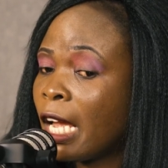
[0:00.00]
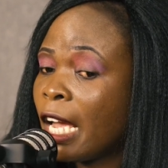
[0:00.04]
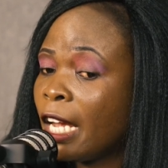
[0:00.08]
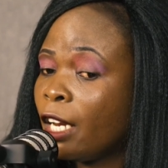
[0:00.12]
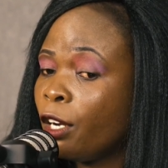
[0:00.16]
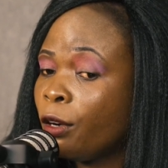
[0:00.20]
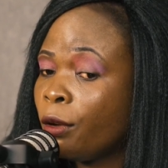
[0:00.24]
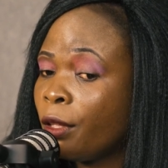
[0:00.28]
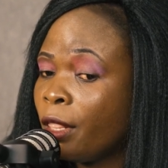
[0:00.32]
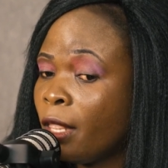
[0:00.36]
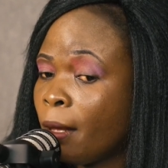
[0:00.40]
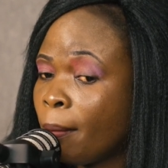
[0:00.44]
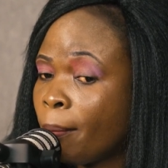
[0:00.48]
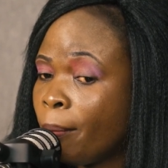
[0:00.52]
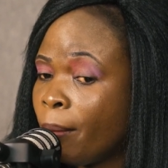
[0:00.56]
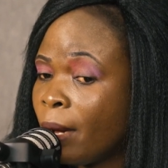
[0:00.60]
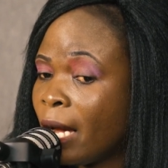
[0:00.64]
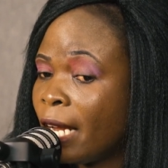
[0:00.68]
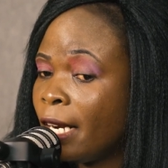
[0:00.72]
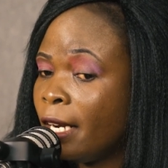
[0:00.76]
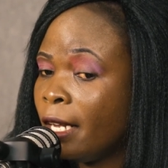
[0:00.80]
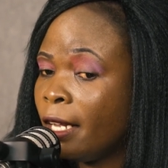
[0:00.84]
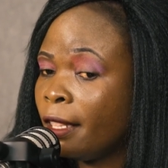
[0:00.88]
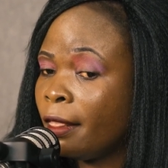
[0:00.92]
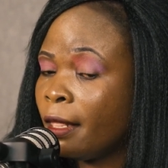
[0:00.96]
I know the
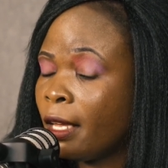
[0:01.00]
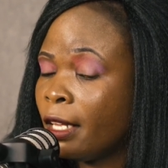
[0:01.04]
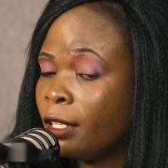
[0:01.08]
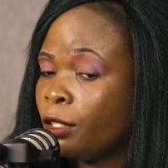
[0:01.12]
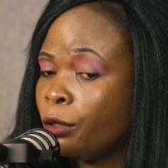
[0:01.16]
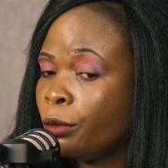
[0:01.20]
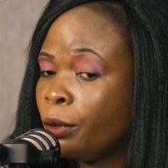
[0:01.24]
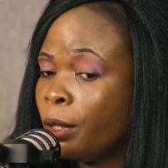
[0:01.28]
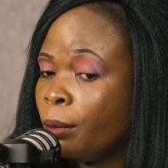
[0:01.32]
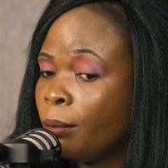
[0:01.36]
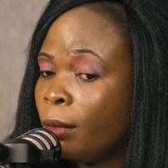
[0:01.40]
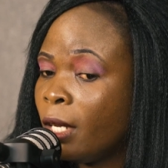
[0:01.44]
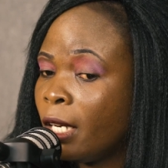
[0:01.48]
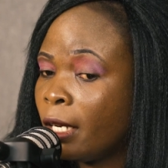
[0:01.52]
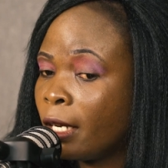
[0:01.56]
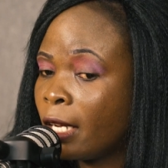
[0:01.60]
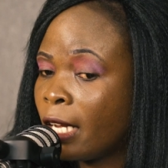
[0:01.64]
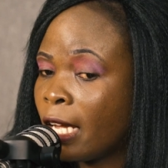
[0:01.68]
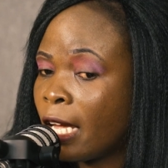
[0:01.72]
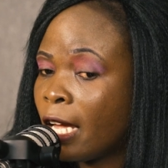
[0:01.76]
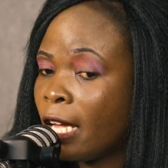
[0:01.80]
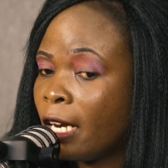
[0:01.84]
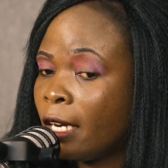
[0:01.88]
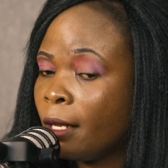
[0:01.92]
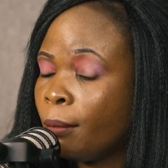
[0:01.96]
burden that women
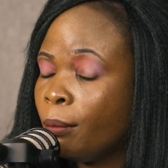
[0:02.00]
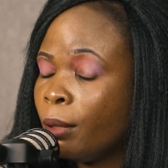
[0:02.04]
carry,